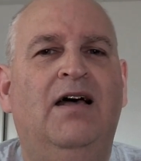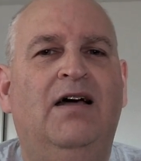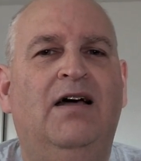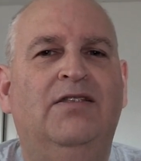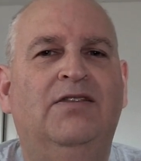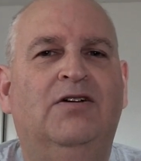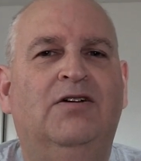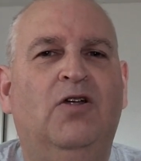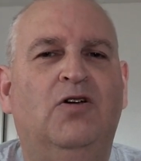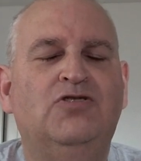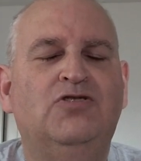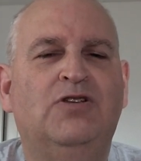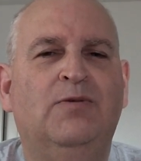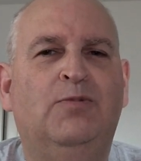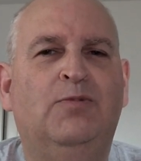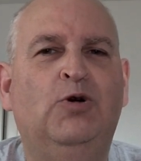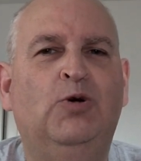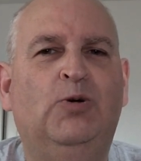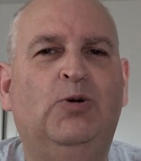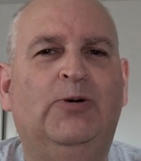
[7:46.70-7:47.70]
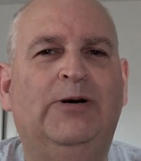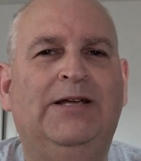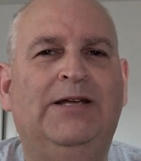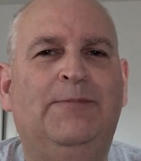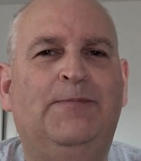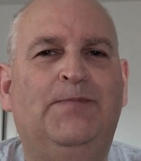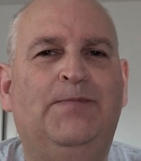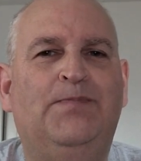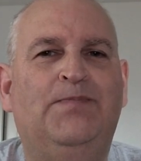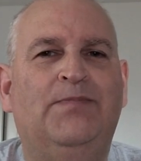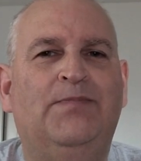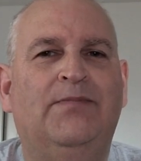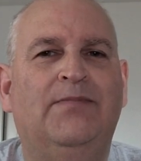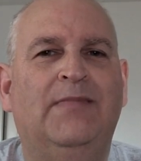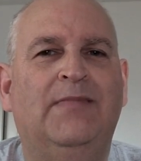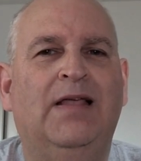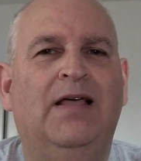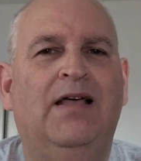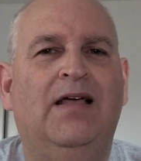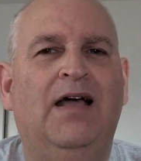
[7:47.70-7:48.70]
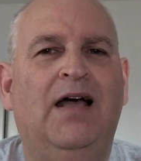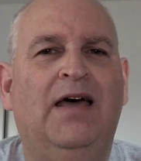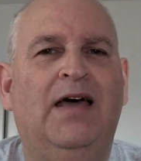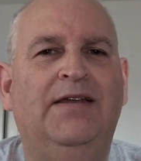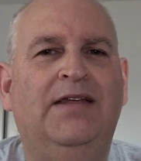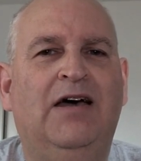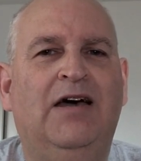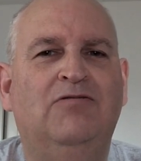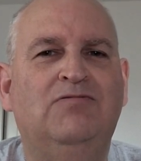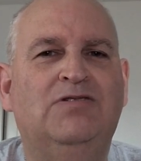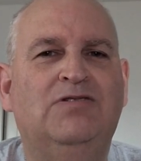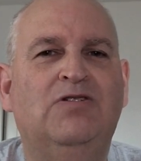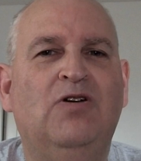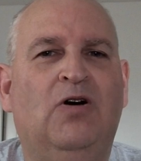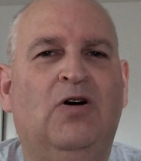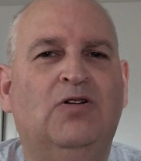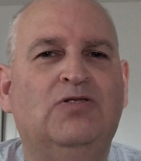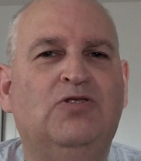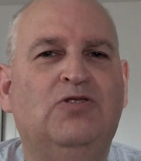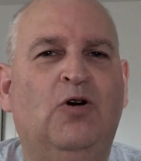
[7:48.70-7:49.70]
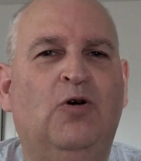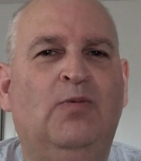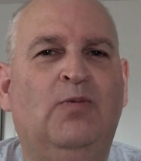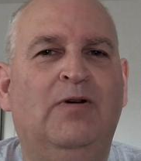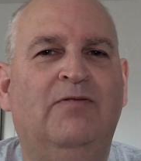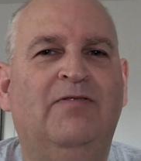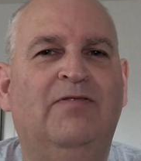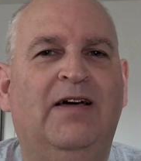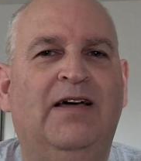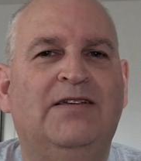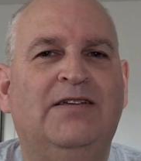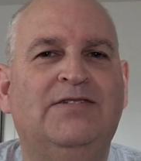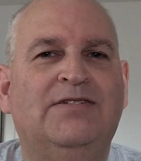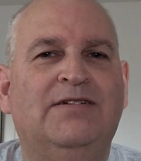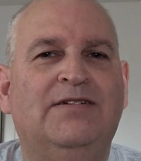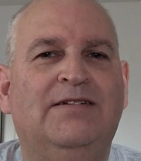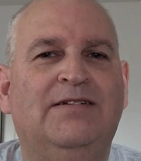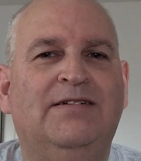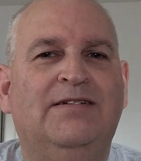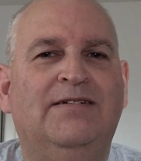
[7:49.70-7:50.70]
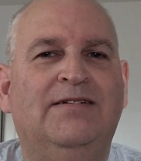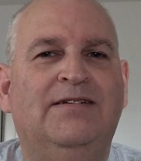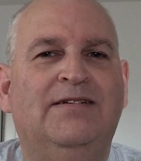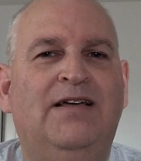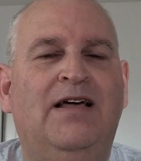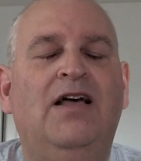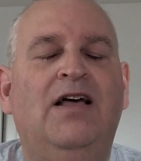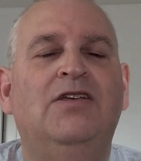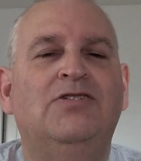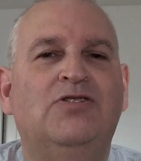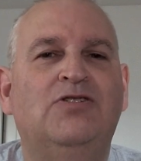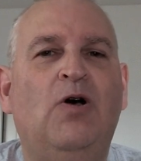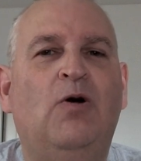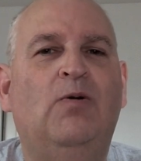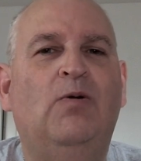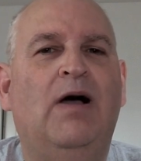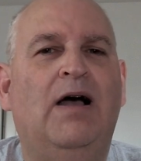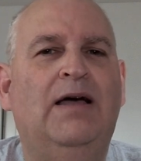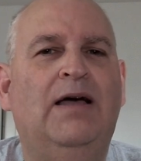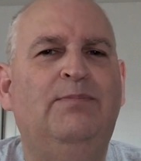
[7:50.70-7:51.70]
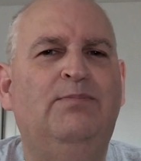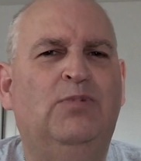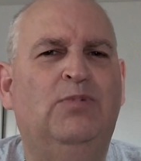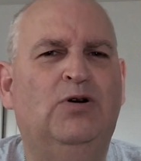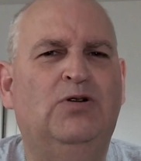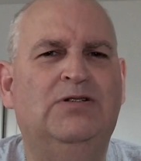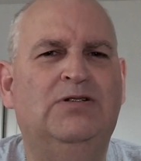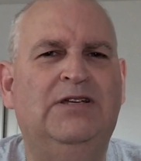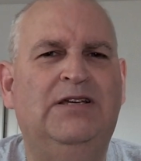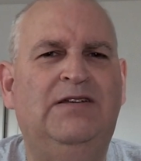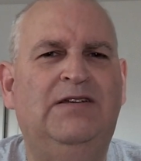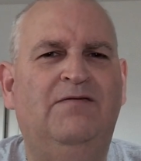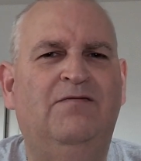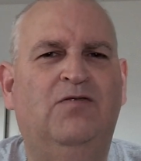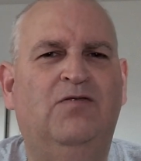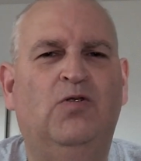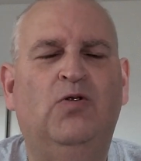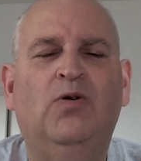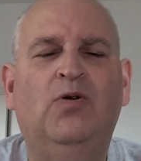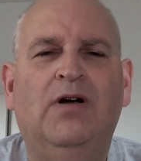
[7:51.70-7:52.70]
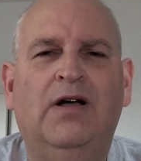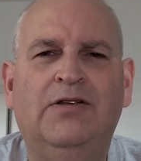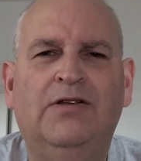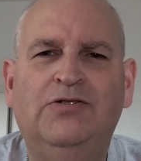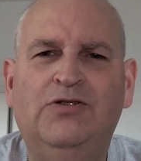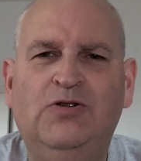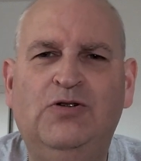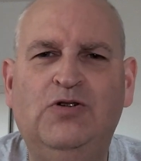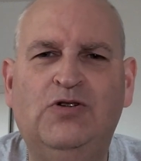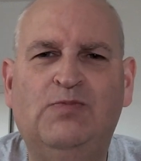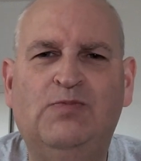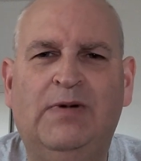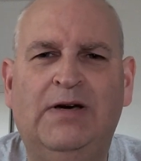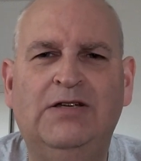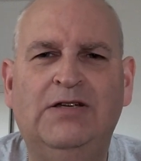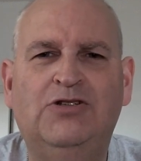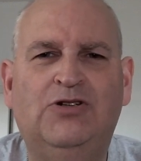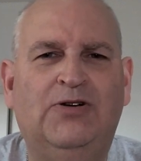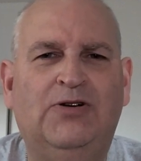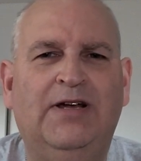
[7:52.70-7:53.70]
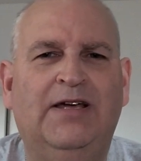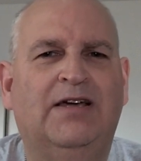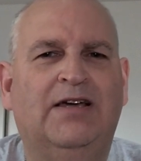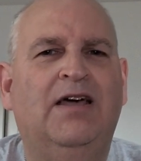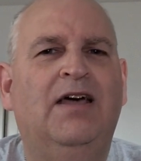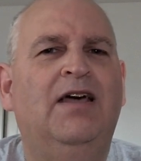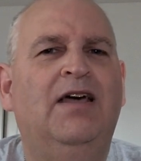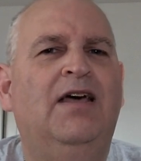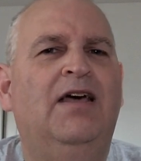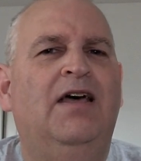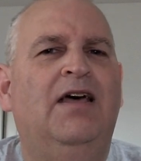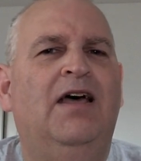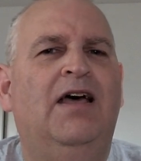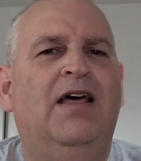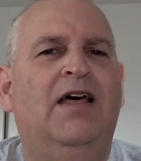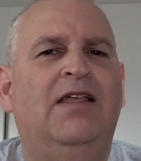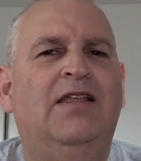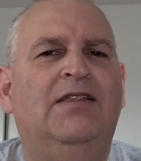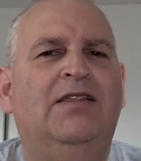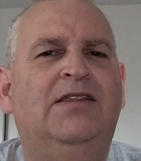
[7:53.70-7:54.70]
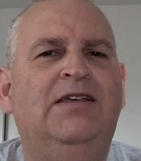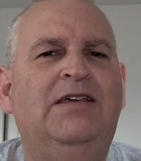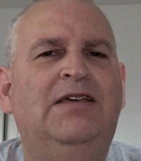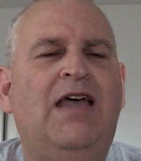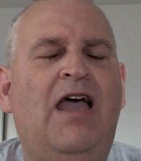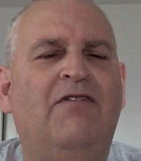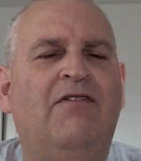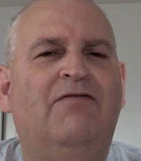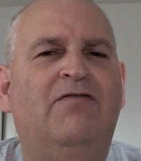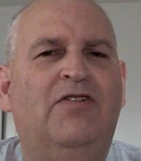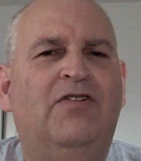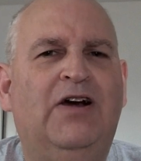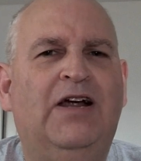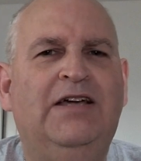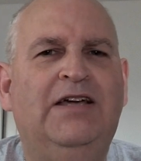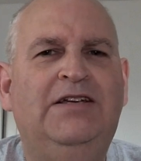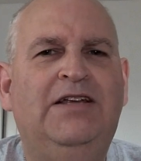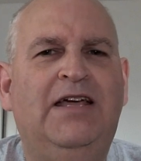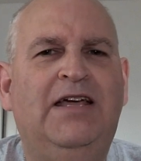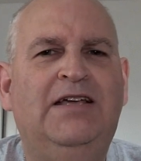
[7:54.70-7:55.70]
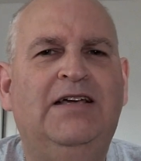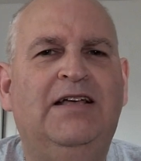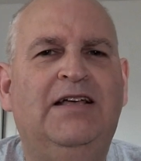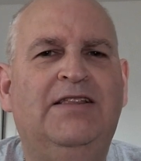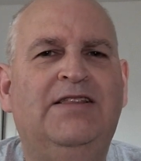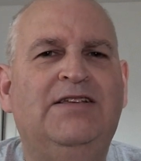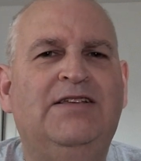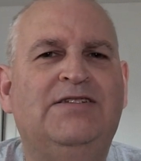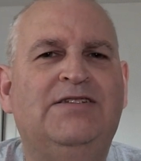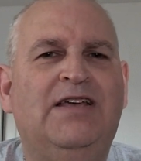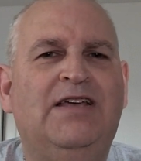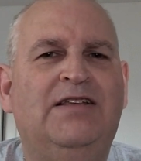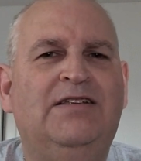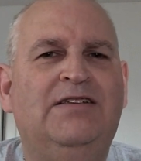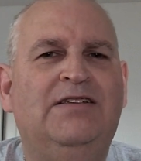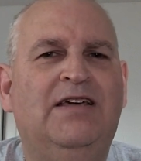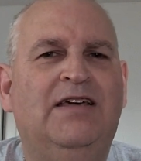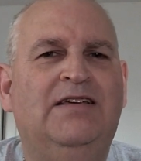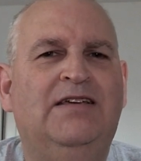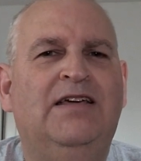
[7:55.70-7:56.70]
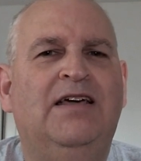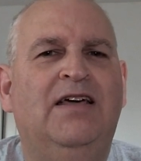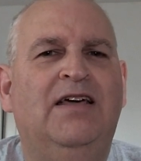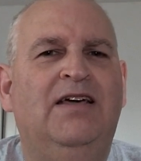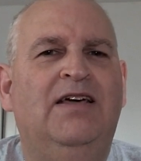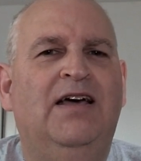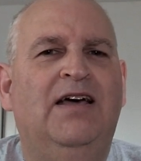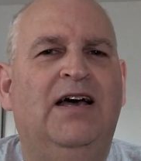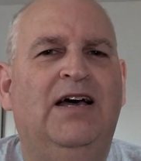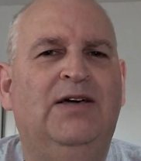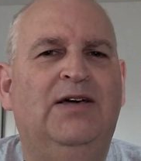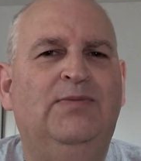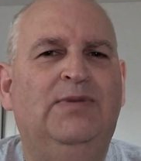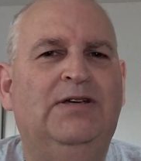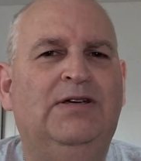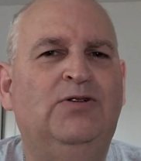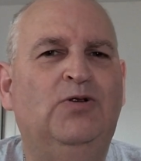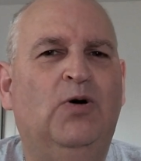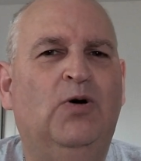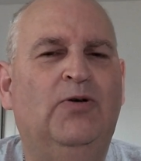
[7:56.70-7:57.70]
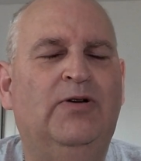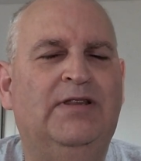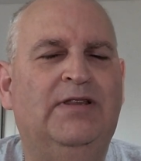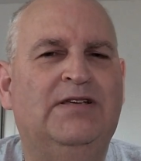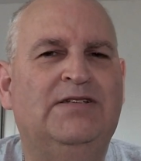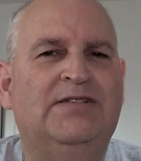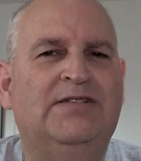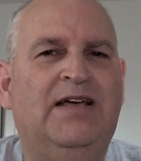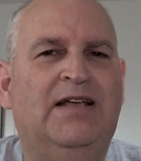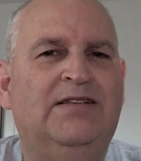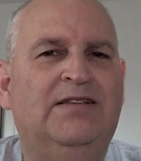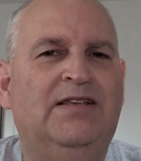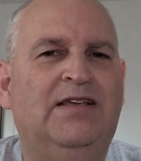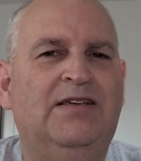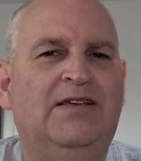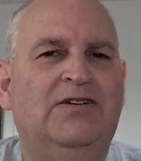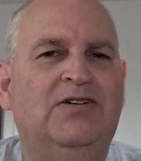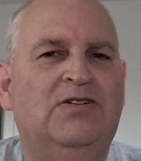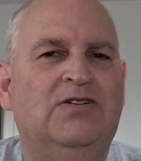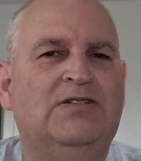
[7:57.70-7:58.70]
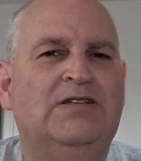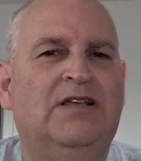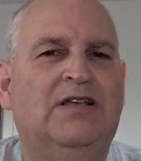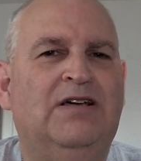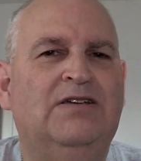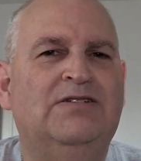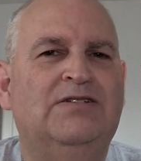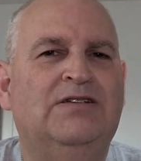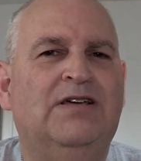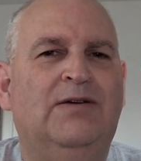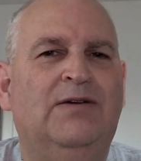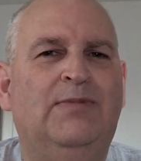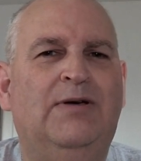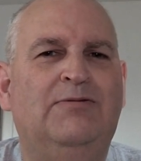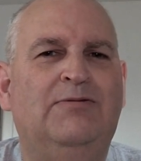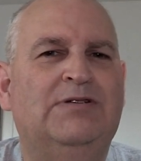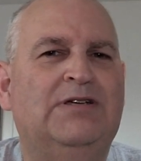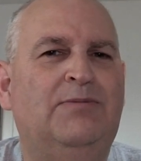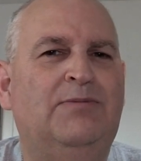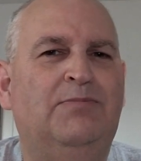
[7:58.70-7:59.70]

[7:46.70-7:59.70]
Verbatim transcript: and the Gloucester Brewery announced Oktoberfest. So I'm booked in for, and here's my trick the Friday and the Sunday. I'm ignoring the Saturday because last time it was